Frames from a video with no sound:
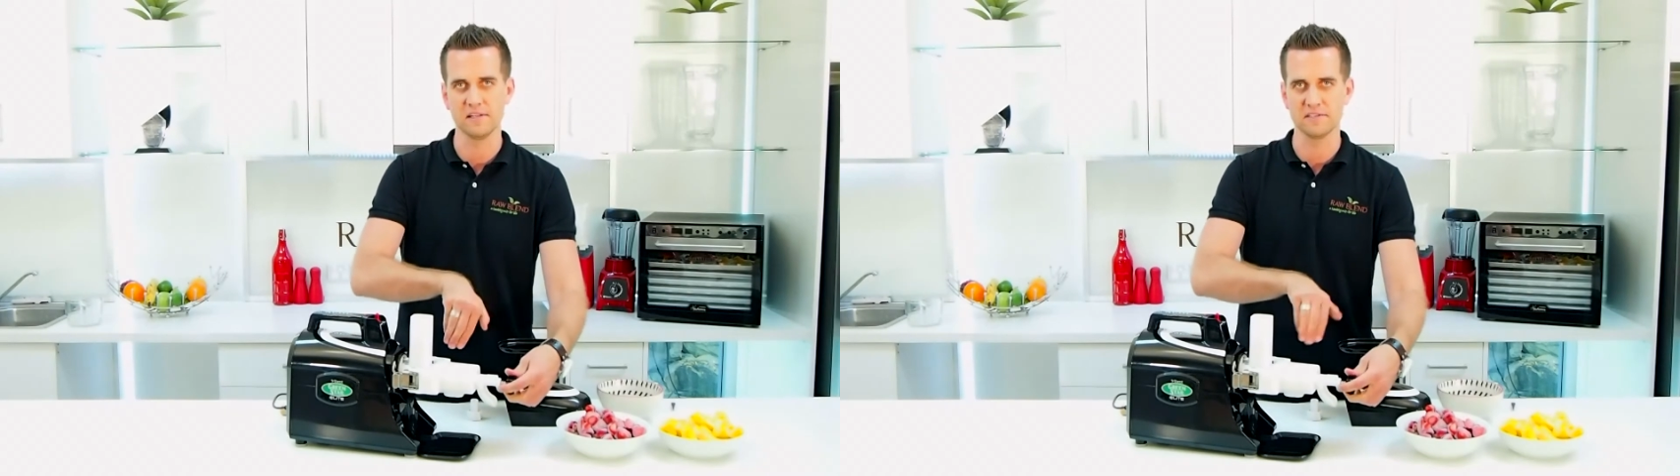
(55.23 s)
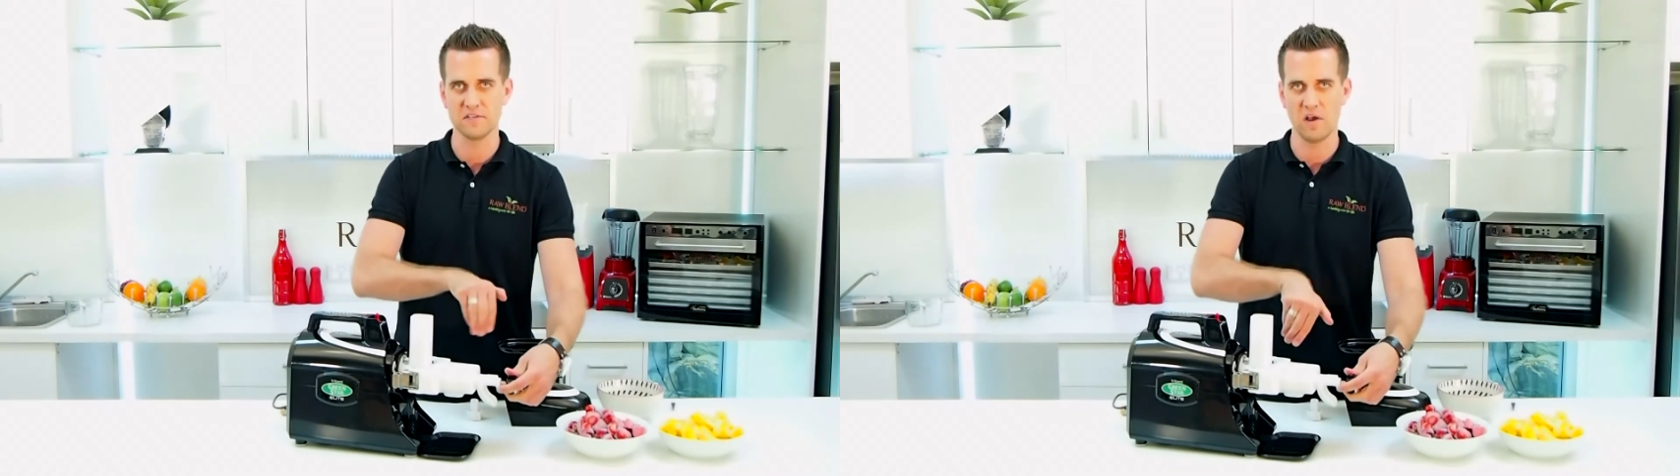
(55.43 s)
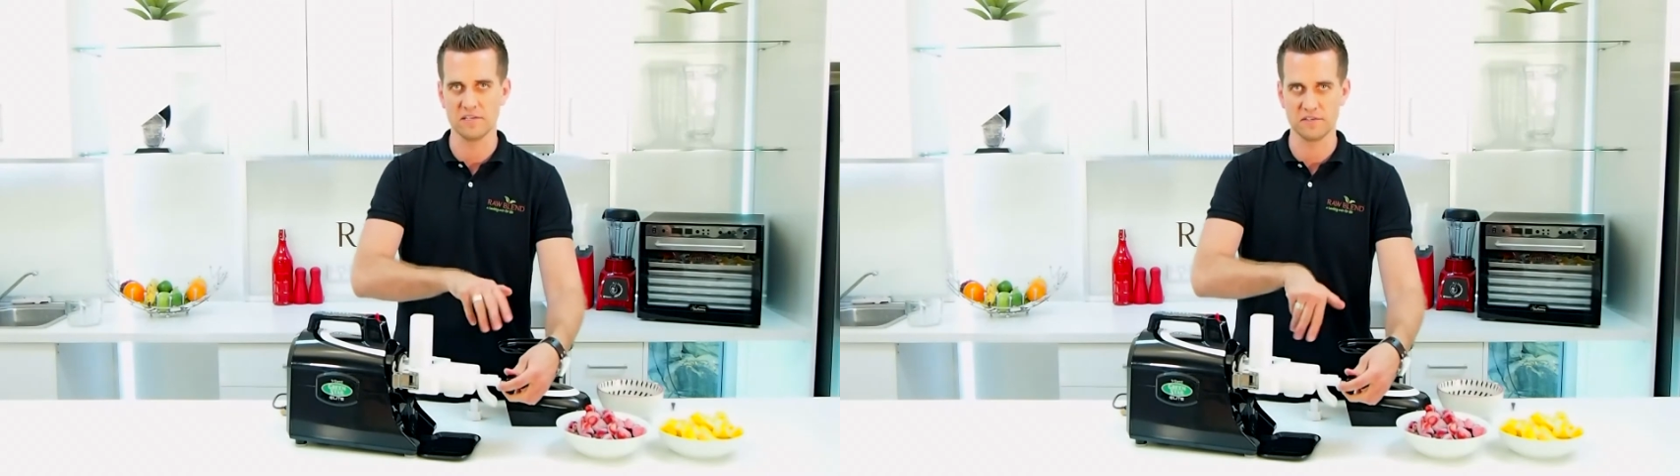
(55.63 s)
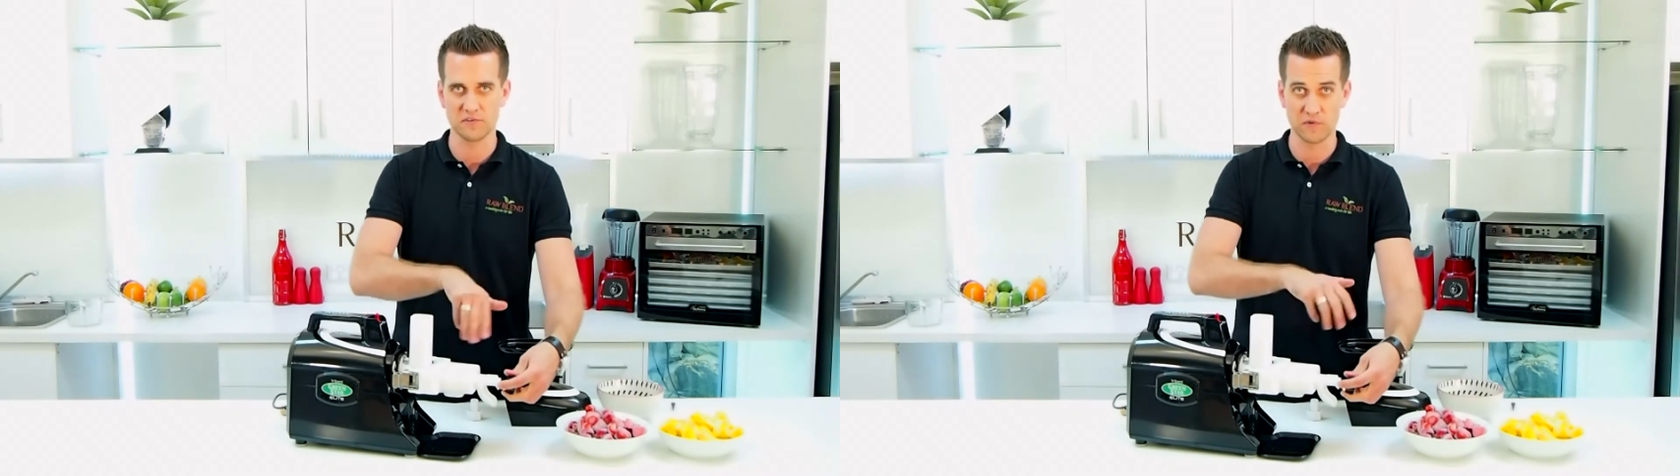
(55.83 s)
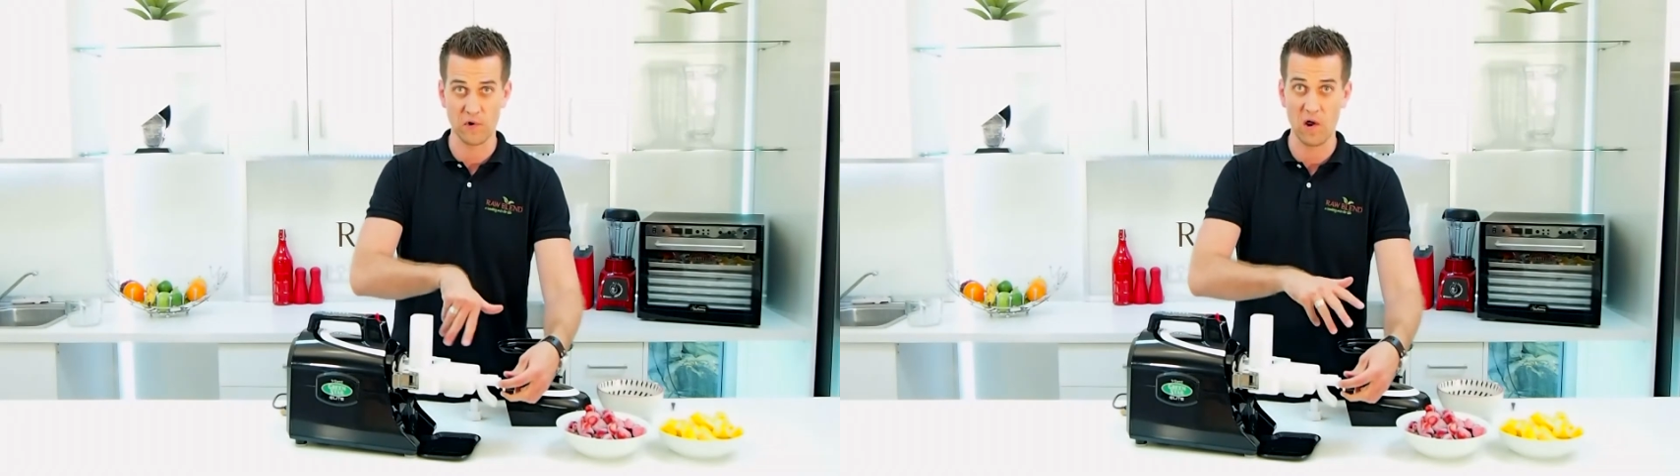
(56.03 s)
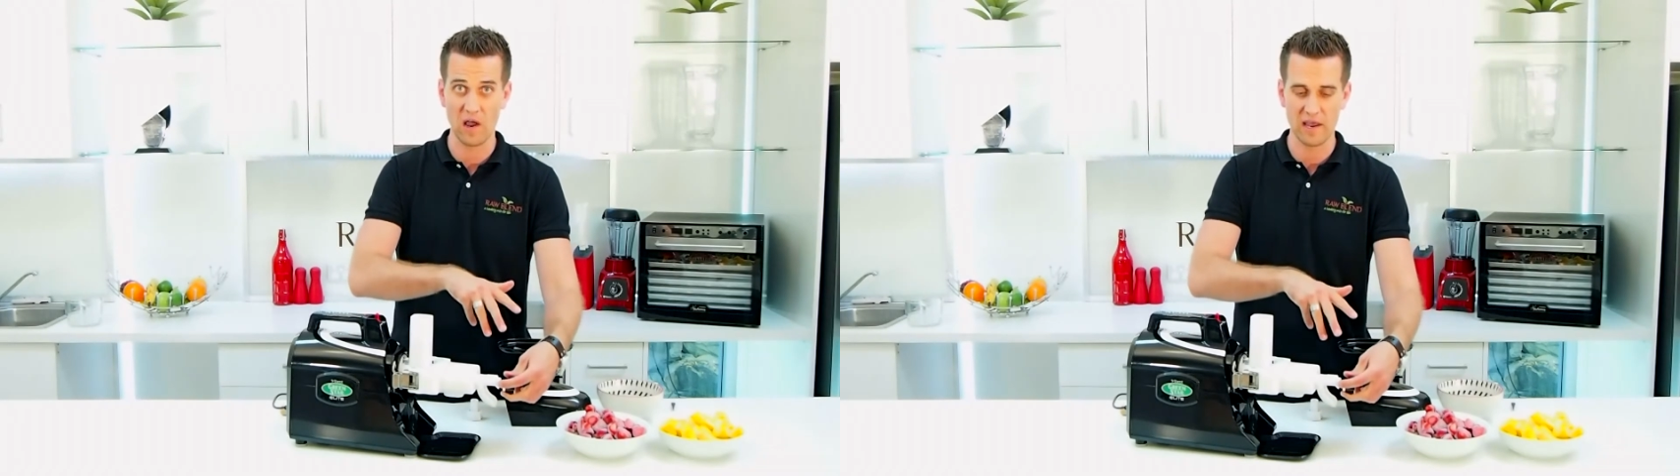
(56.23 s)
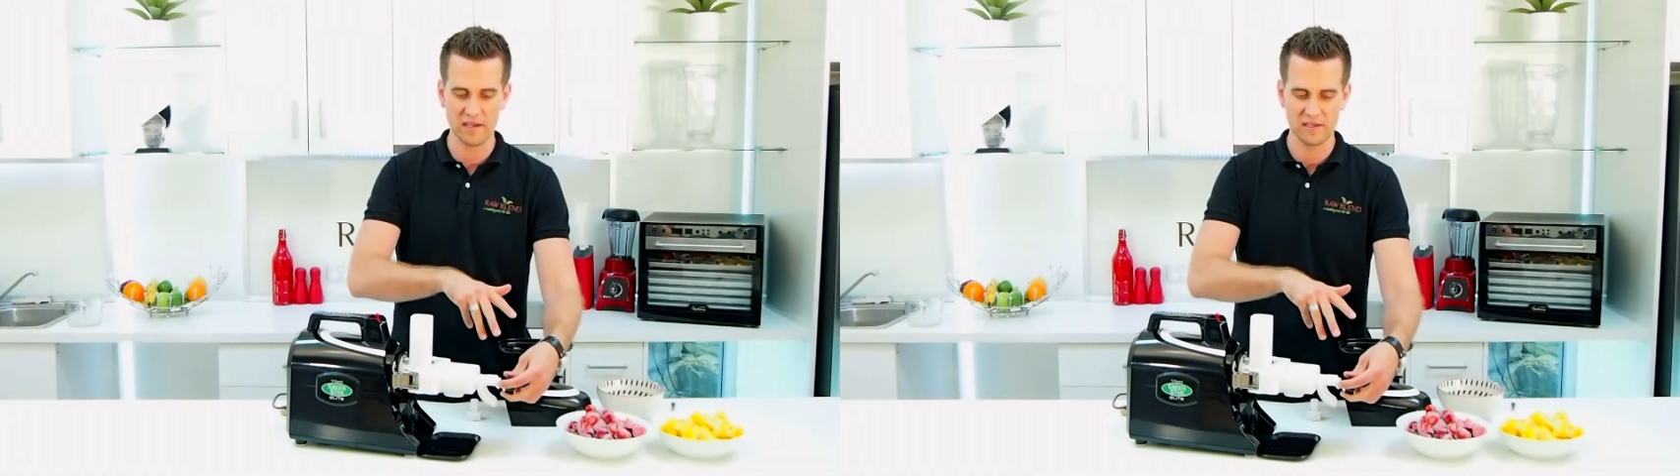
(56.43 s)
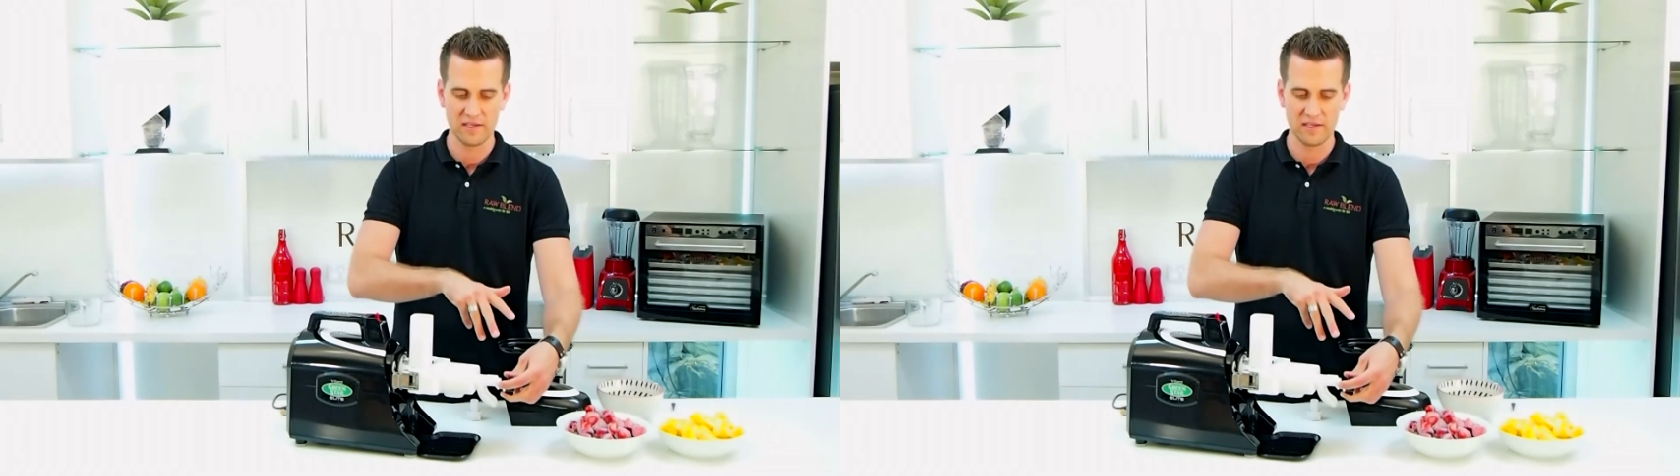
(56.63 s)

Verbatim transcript: it's nice and dry,